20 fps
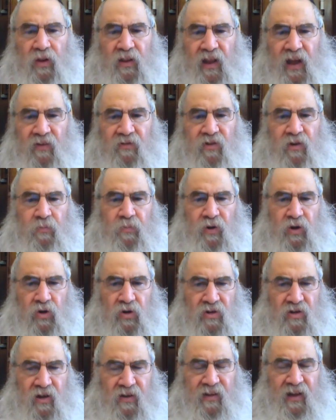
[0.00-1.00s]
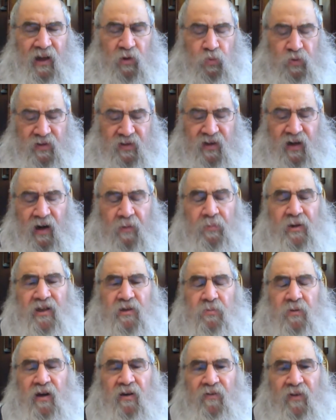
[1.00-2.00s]
a levi, because on that we said ameis
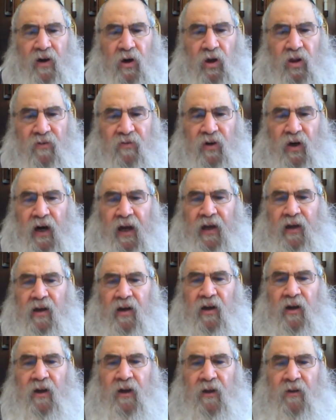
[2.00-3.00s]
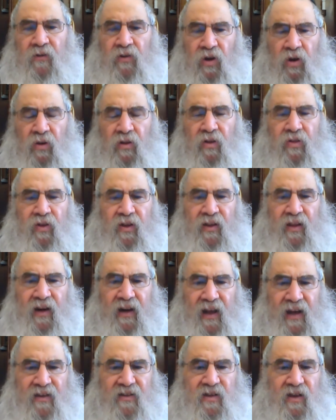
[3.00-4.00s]
mechaveir ol varaya. The only thing that
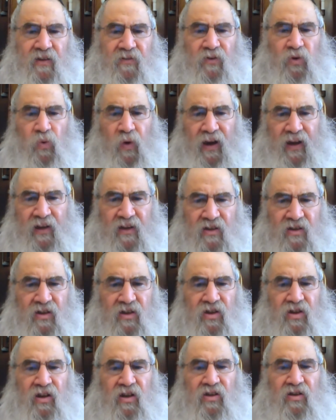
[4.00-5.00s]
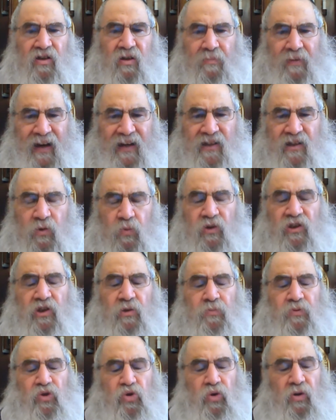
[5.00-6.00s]
he has to give away is the maisa which
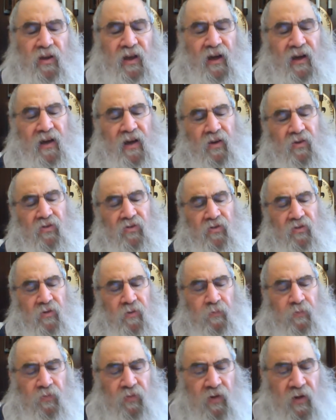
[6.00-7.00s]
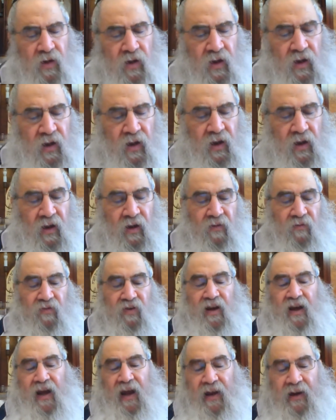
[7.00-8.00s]
is b'shulia case.
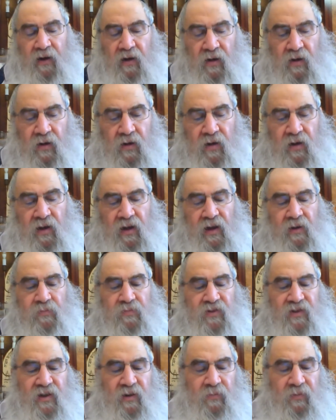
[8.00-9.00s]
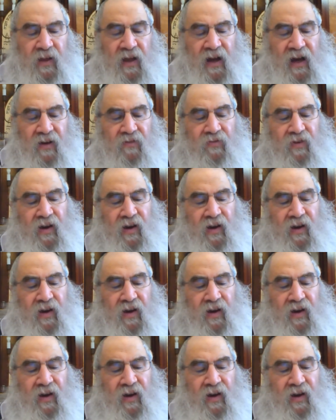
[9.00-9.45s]
In other words, the